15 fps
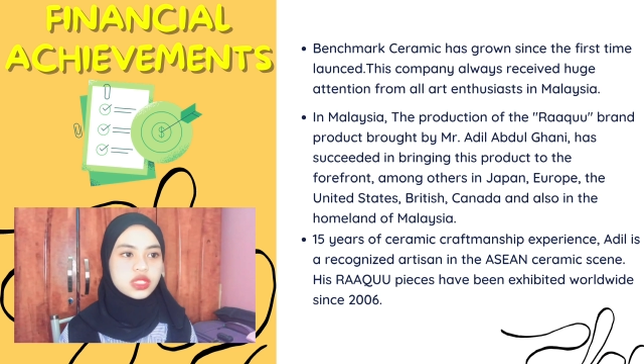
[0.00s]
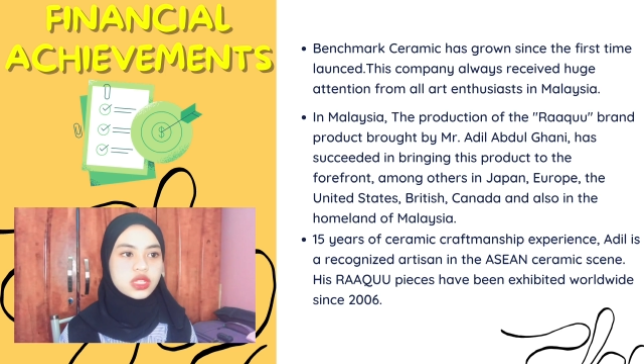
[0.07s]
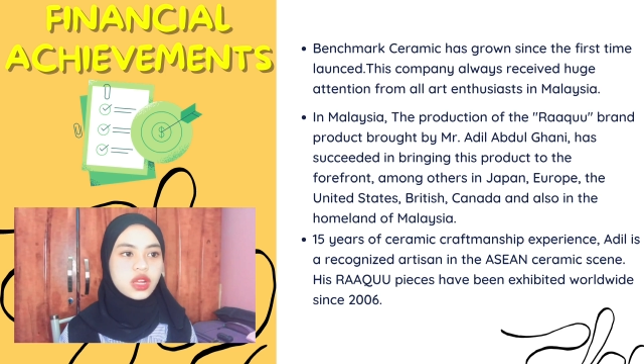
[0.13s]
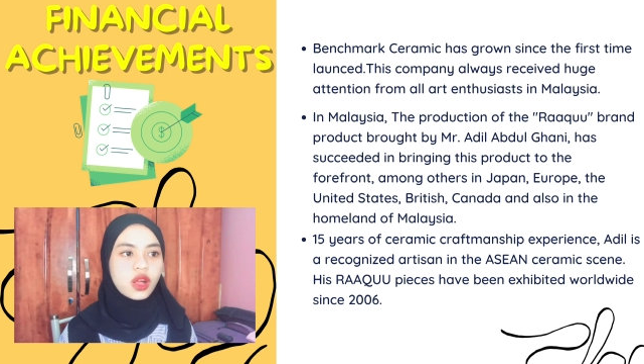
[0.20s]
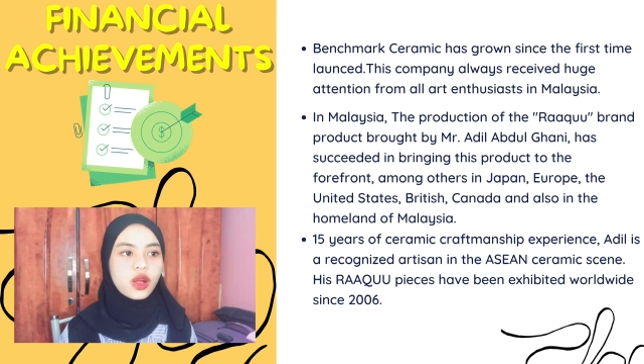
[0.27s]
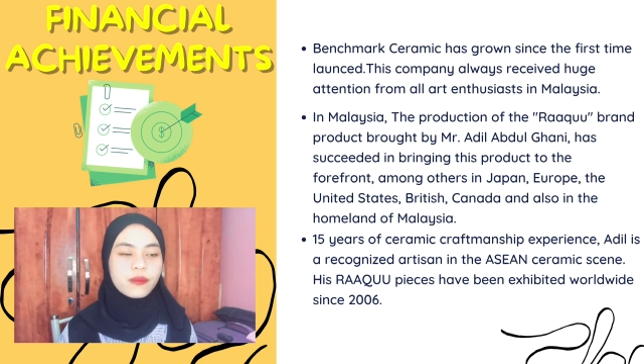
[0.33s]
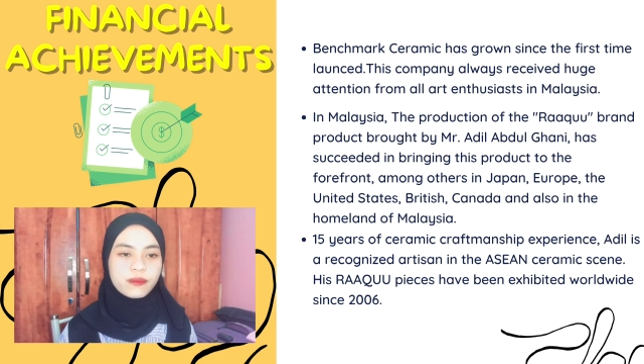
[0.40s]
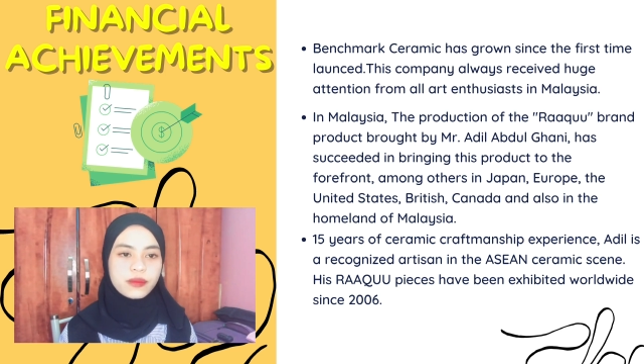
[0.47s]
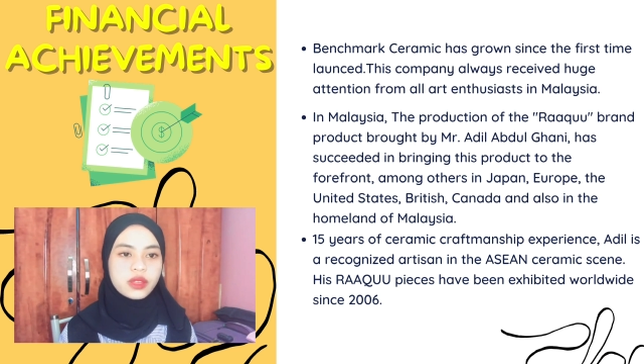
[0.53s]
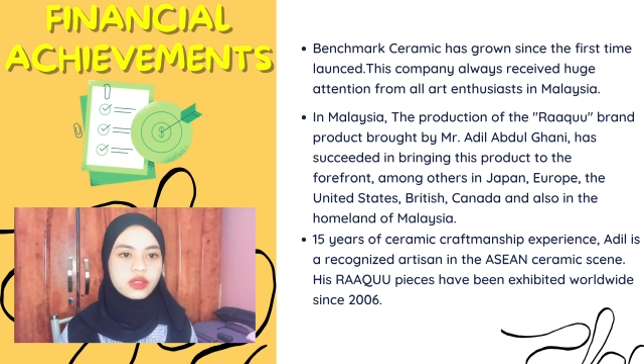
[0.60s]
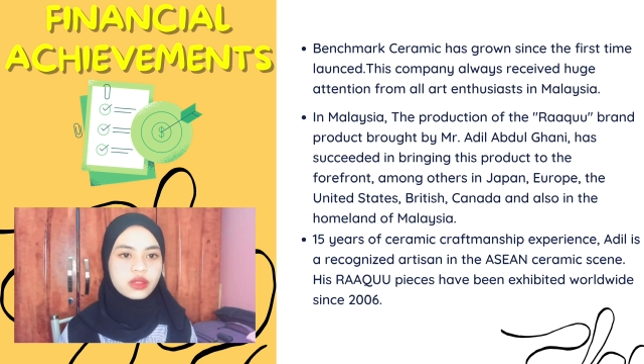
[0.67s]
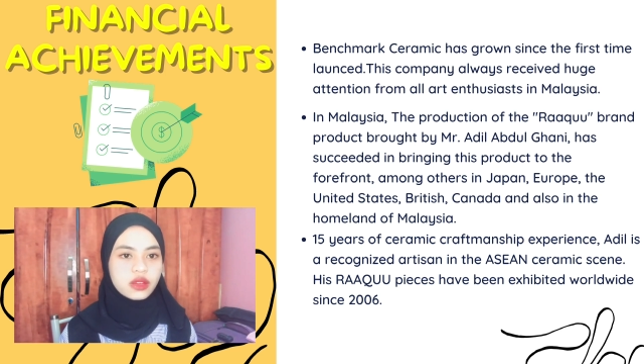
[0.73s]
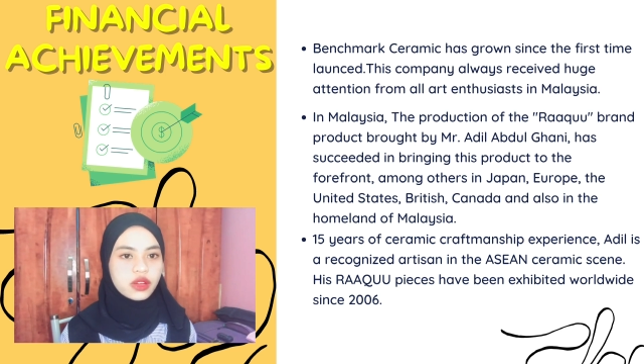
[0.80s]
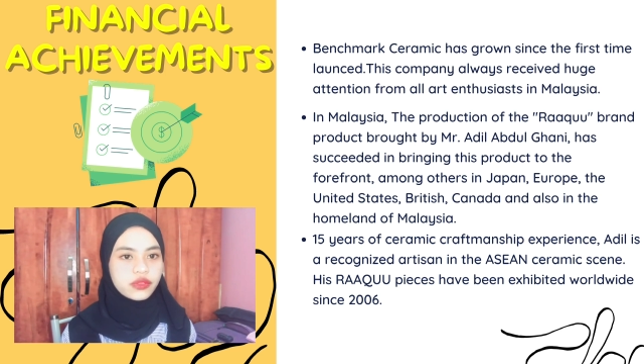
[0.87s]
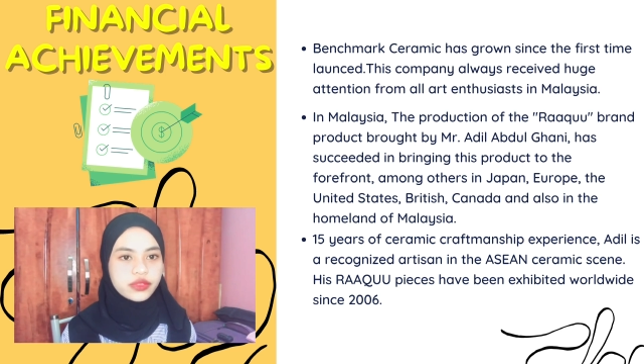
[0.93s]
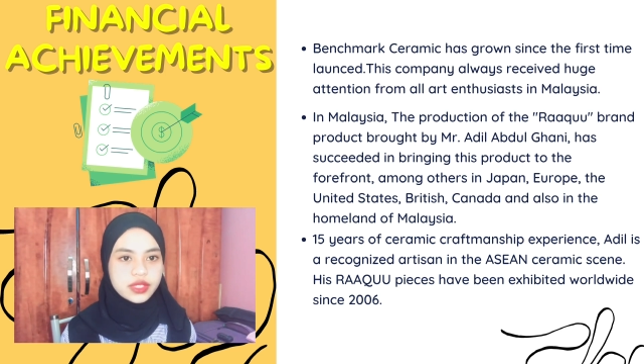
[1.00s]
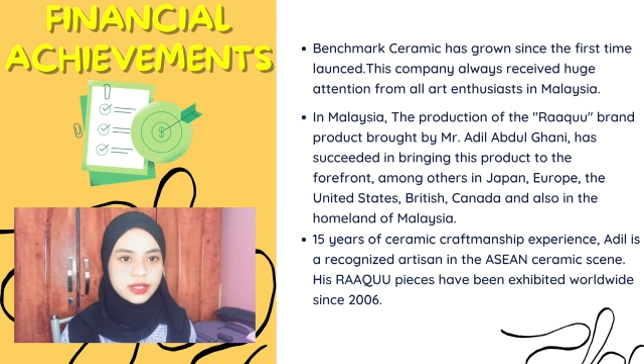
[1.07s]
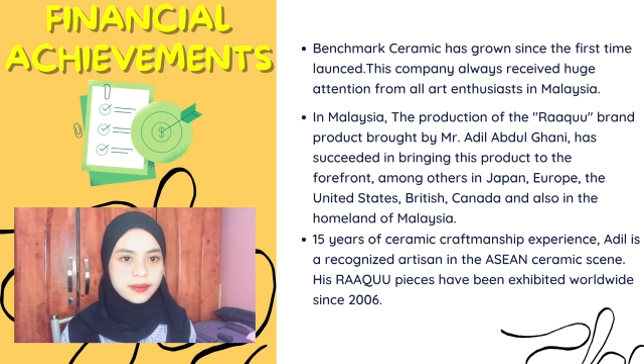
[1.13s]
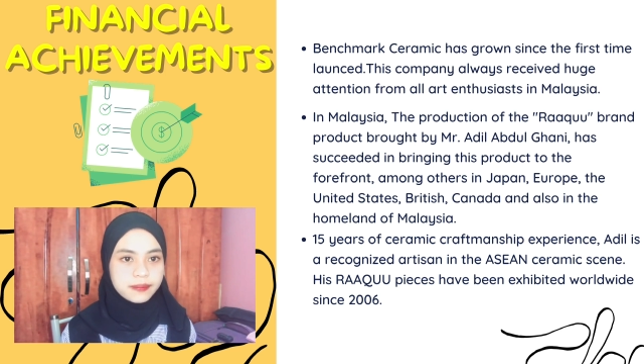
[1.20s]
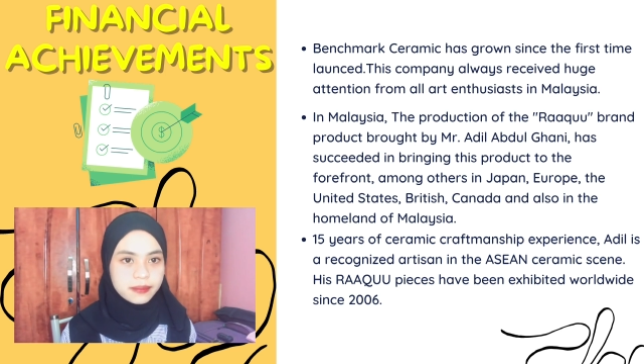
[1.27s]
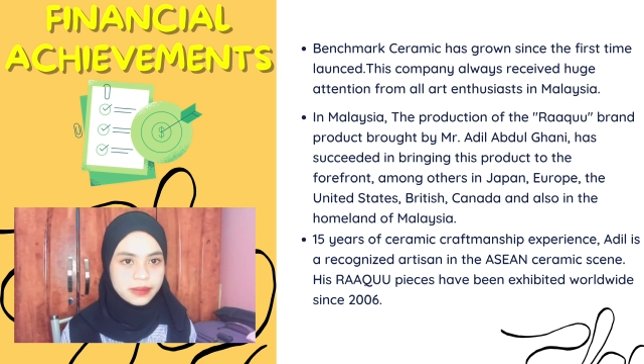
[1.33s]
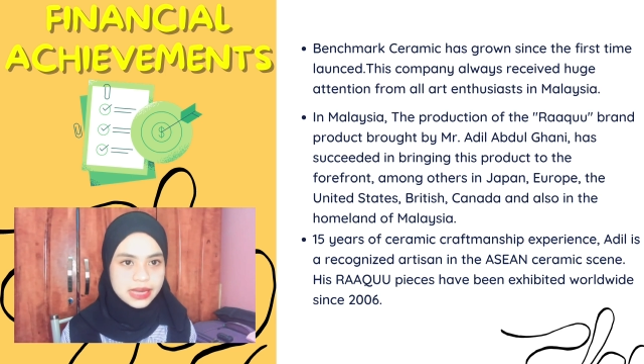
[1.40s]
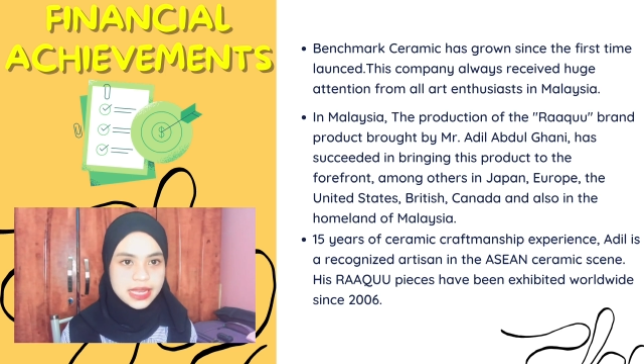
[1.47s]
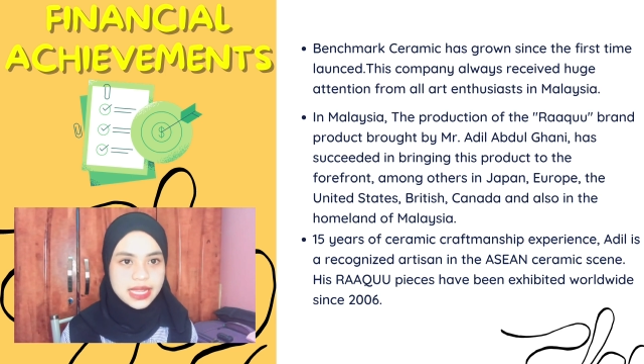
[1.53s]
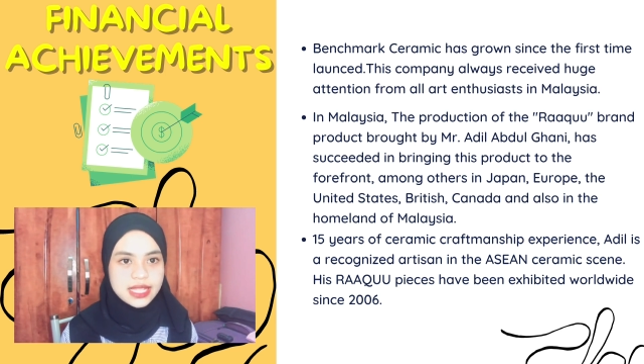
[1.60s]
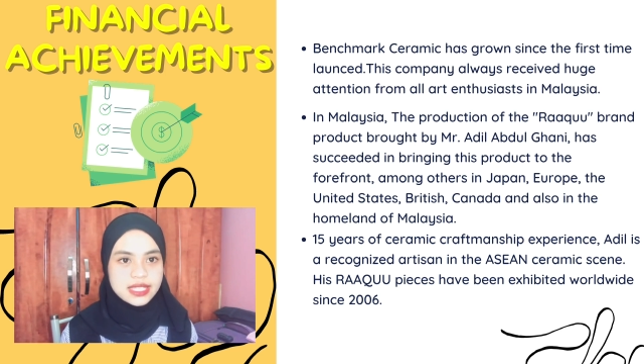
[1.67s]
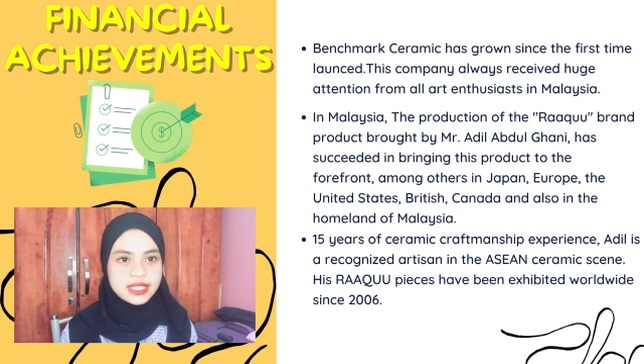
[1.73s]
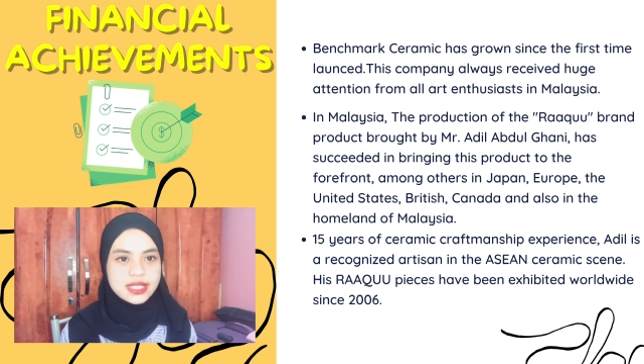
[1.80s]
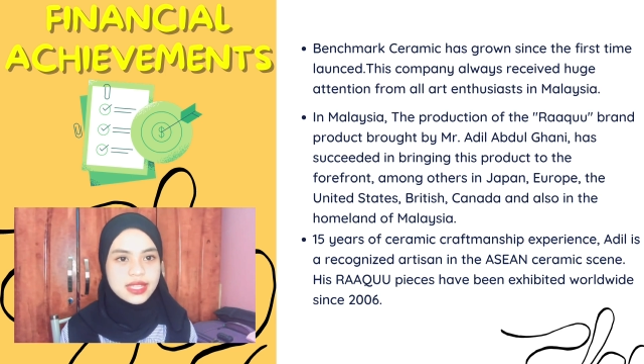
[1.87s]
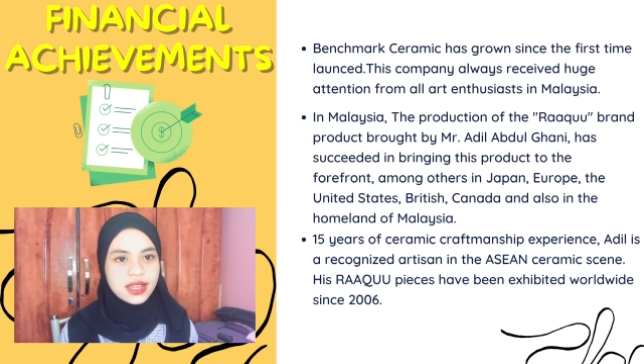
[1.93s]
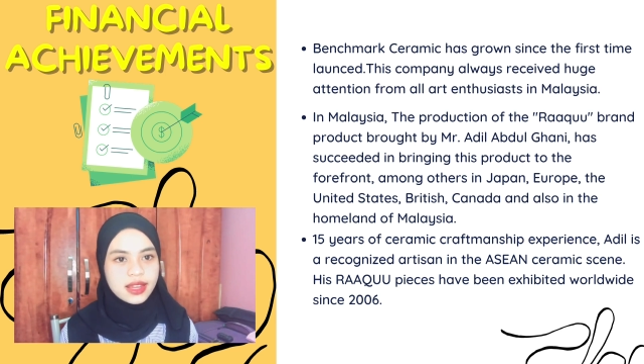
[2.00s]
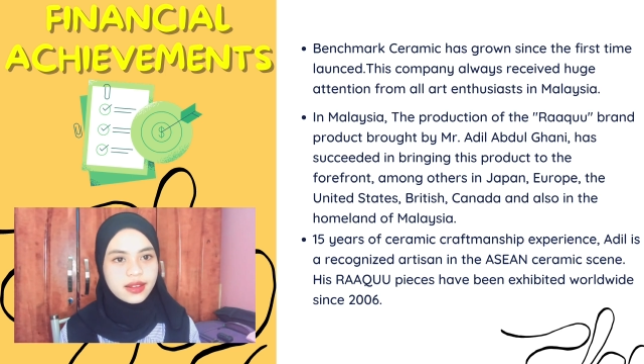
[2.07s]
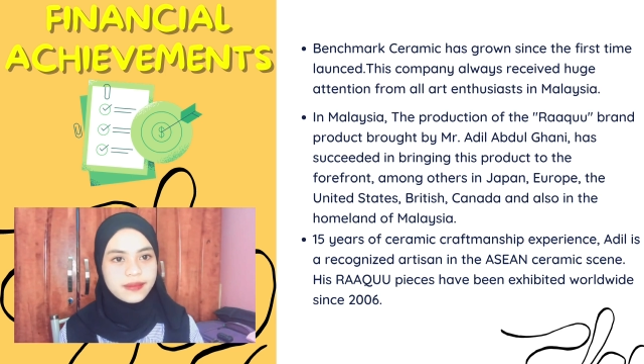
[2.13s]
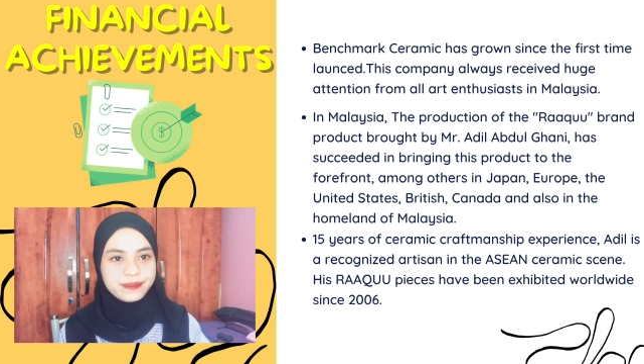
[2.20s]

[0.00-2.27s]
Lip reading: the homeland of the Malaysia.